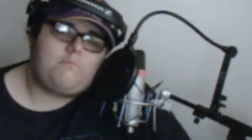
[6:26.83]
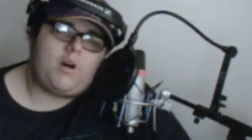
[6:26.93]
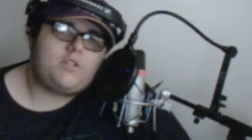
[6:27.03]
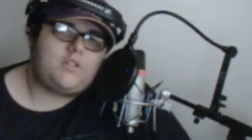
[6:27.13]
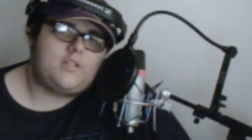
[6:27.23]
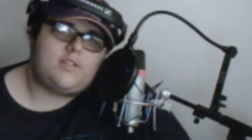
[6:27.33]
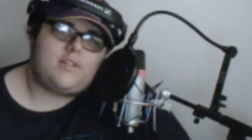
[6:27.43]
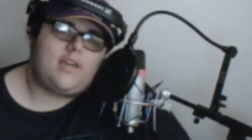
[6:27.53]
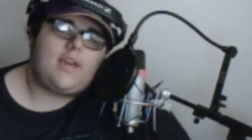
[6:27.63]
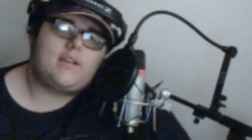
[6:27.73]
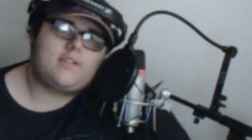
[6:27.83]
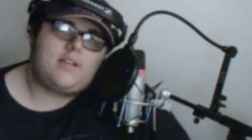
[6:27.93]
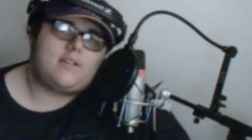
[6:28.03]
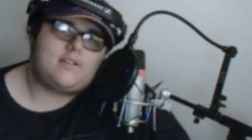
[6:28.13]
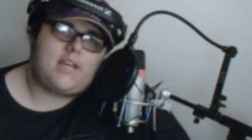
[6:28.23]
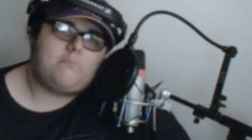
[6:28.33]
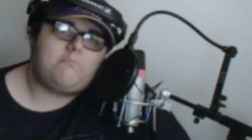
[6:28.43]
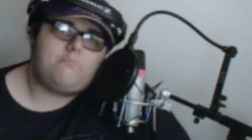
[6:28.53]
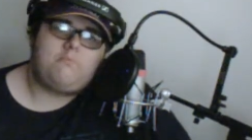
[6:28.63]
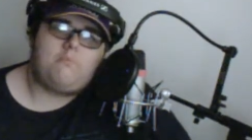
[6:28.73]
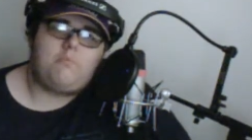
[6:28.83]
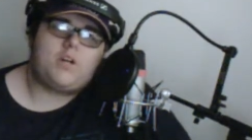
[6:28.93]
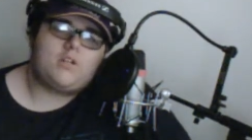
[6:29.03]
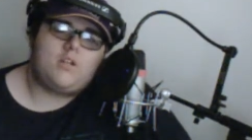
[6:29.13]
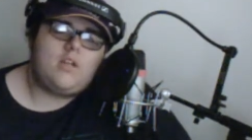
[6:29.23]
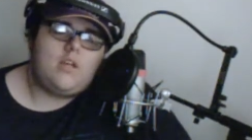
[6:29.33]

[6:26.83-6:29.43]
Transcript: punches and kicks at the same button.